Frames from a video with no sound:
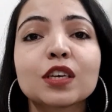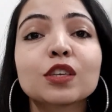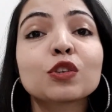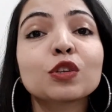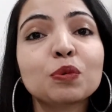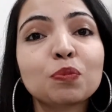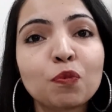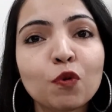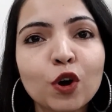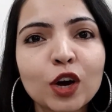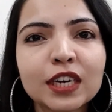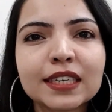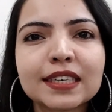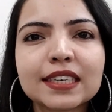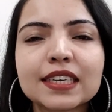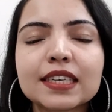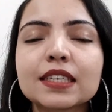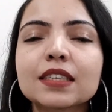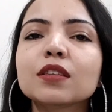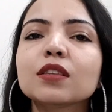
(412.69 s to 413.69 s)
So the point
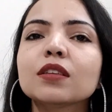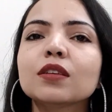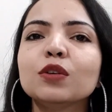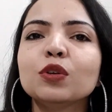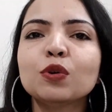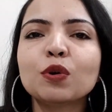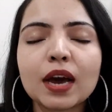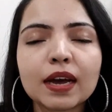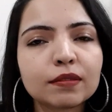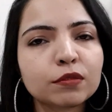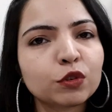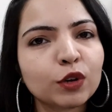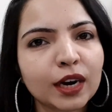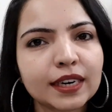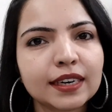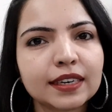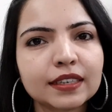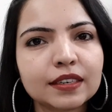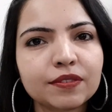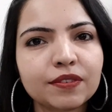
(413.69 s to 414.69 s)
is, you have to
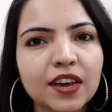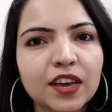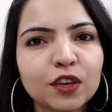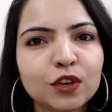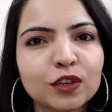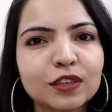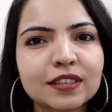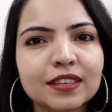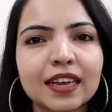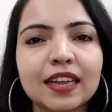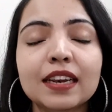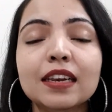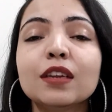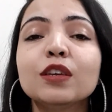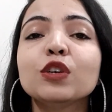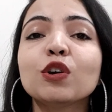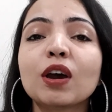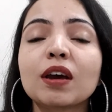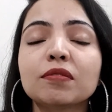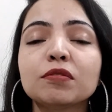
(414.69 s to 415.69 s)
identify your skill,
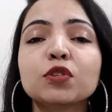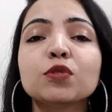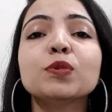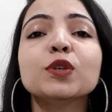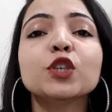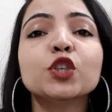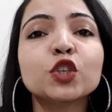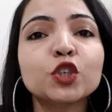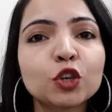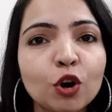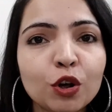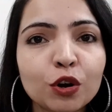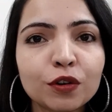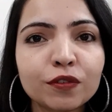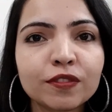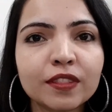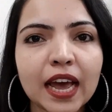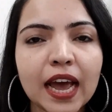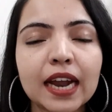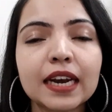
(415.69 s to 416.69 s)
you have to be sure
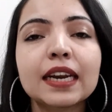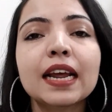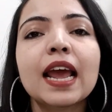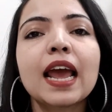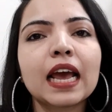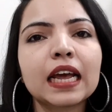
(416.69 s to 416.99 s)
of that,